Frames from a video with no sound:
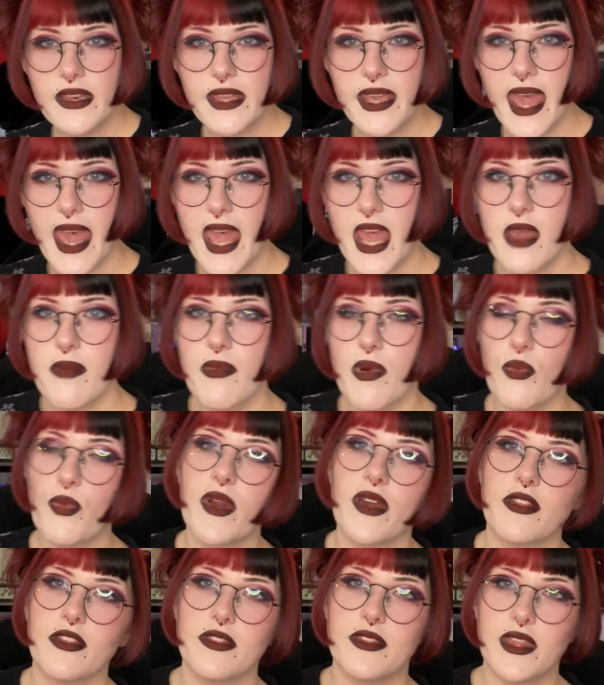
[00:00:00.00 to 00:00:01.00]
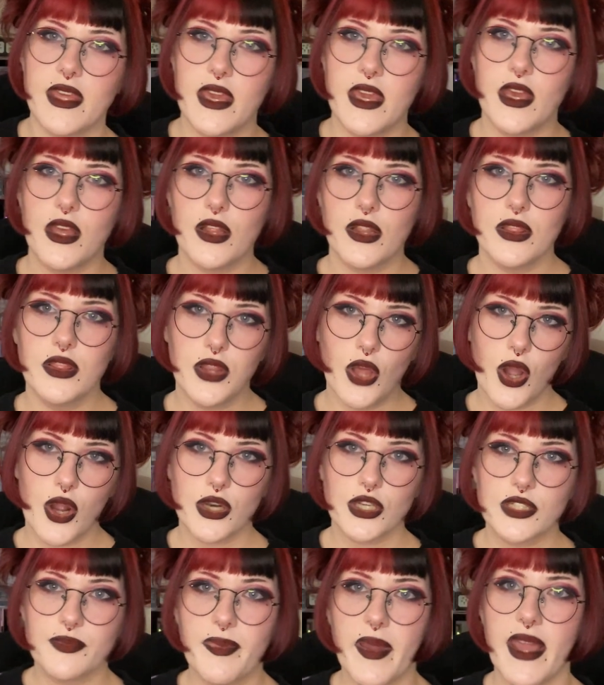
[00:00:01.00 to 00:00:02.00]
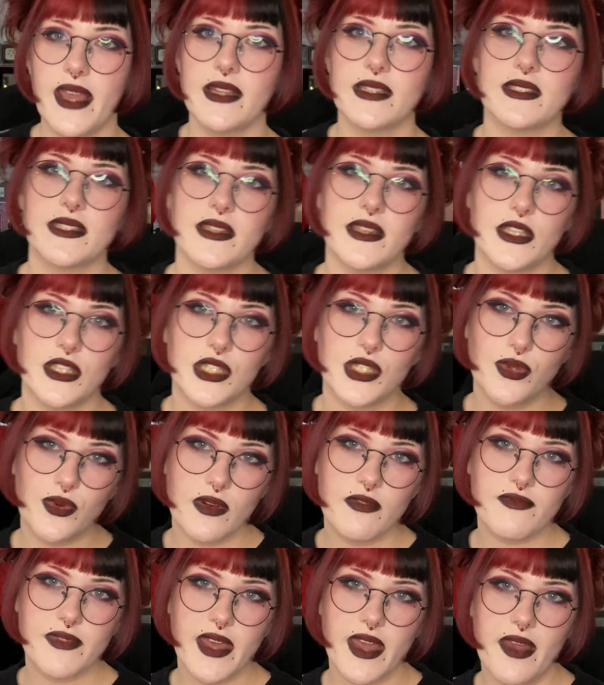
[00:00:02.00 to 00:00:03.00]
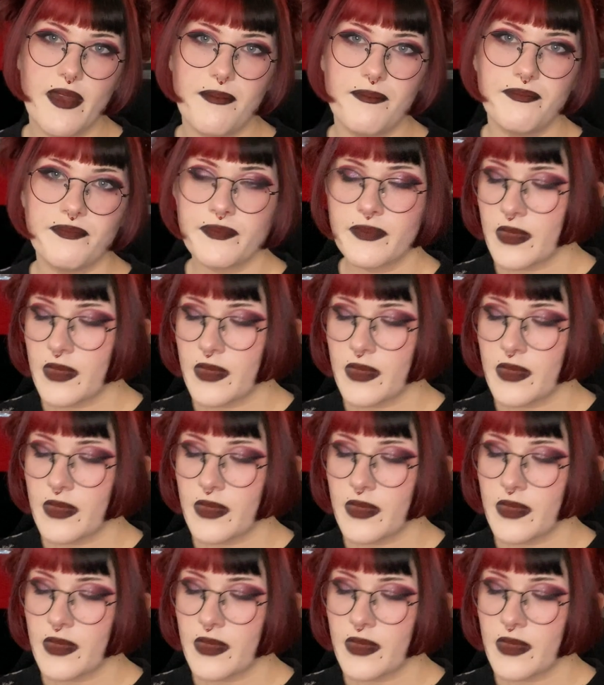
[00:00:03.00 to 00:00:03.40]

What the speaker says: came with the large base that the two of them